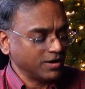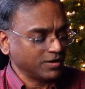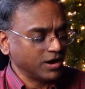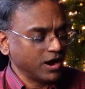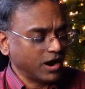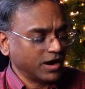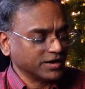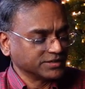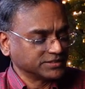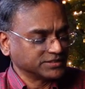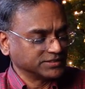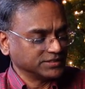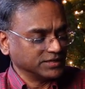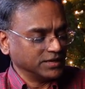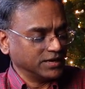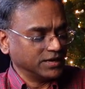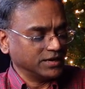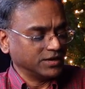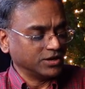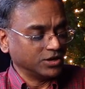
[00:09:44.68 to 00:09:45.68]
God's
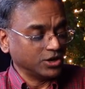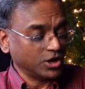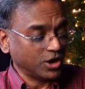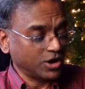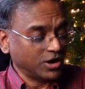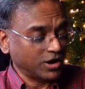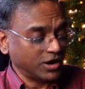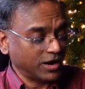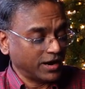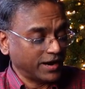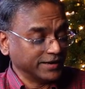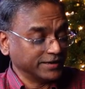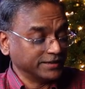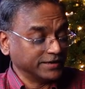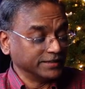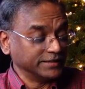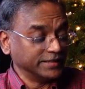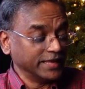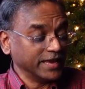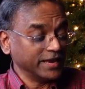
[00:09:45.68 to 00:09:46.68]
law,
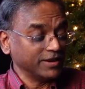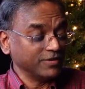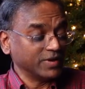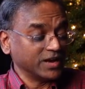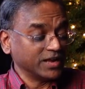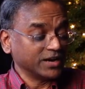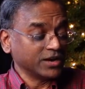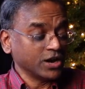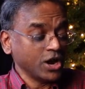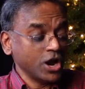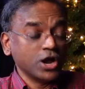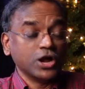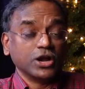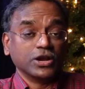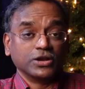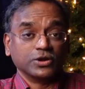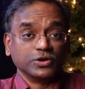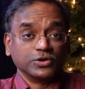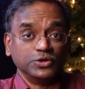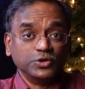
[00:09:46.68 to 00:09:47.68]
and they were
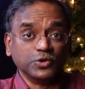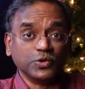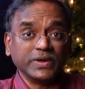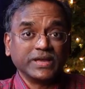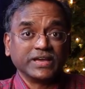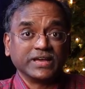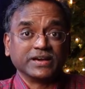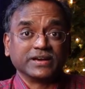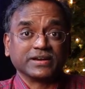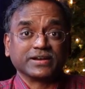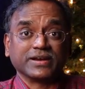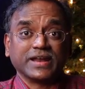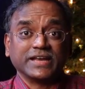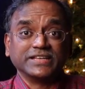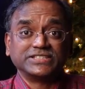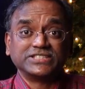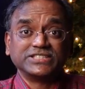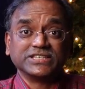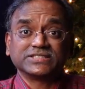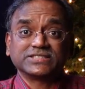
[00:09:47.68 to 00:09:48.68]
doing
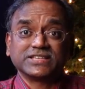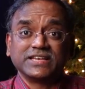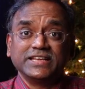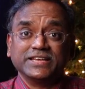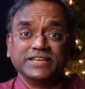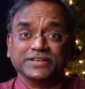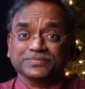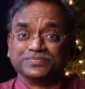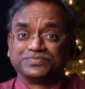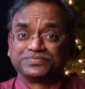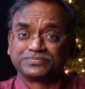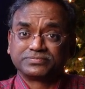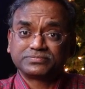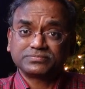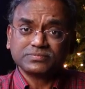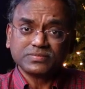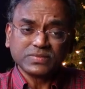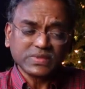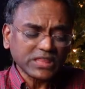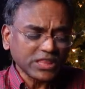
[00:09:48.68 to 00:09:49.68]
righteously,
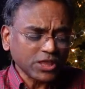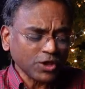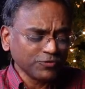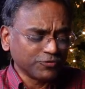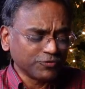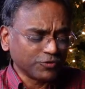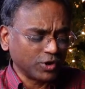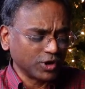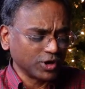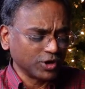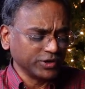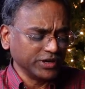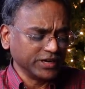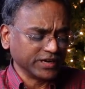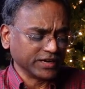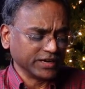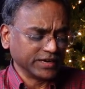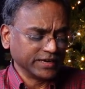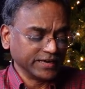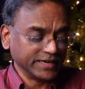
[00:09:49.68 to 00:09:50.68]

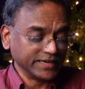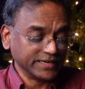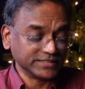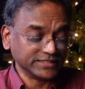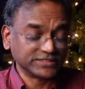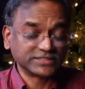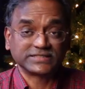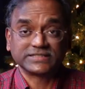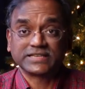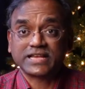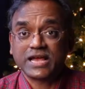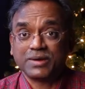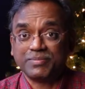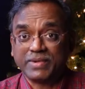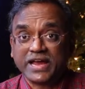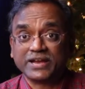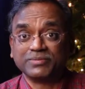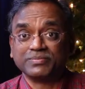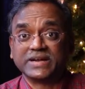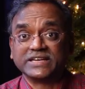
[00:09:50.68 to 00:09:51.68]
following his
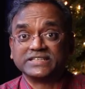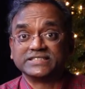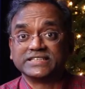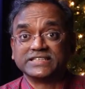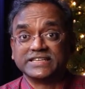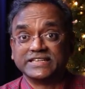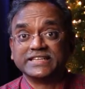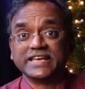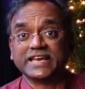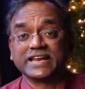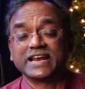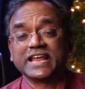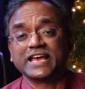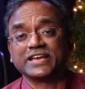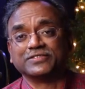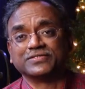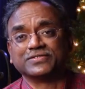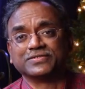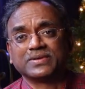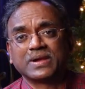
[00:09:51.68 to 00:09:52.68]
commandments in their
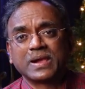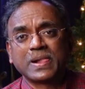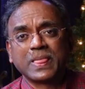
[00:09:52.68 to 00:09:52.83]
life.